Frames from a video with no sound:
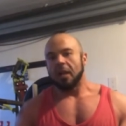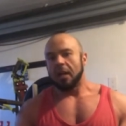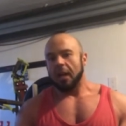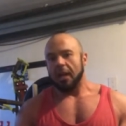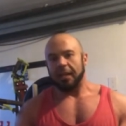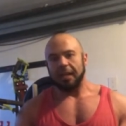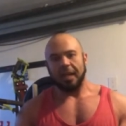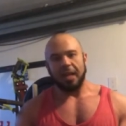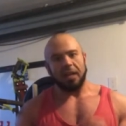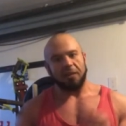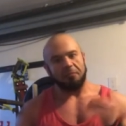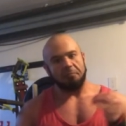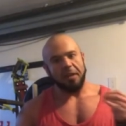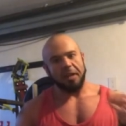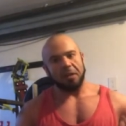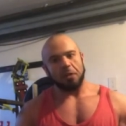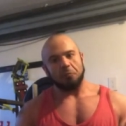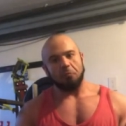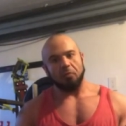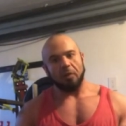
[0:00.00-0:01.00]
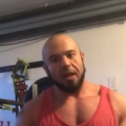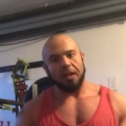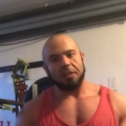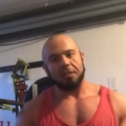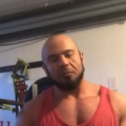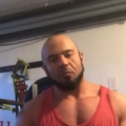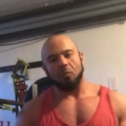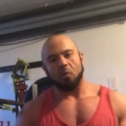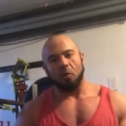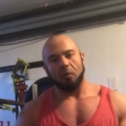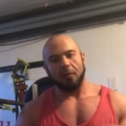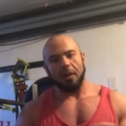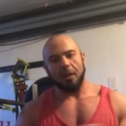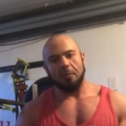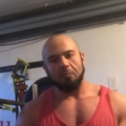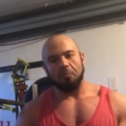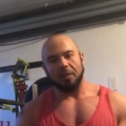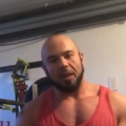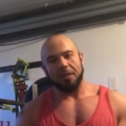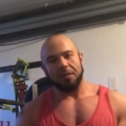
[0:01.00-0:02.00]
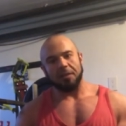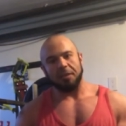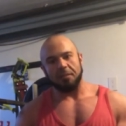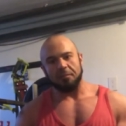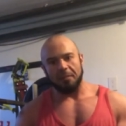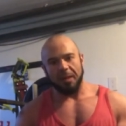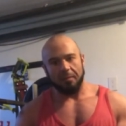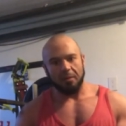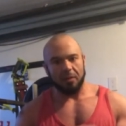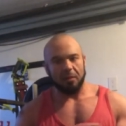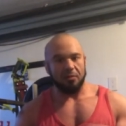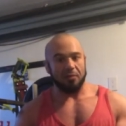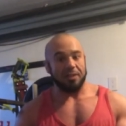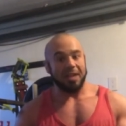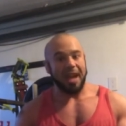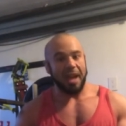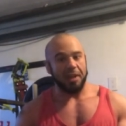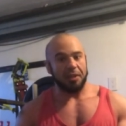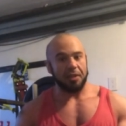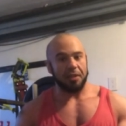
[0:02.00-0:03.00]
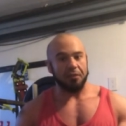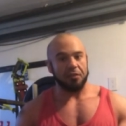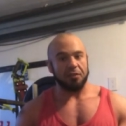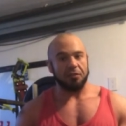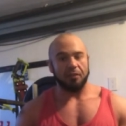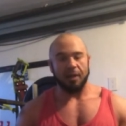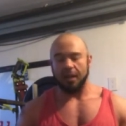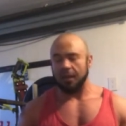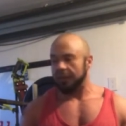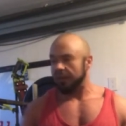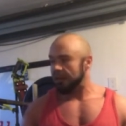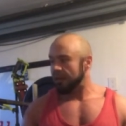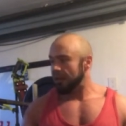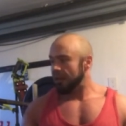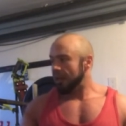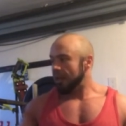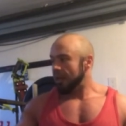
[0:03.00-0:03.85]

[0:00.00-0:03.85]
again, if bench press or overhead press is maybe your test of strength,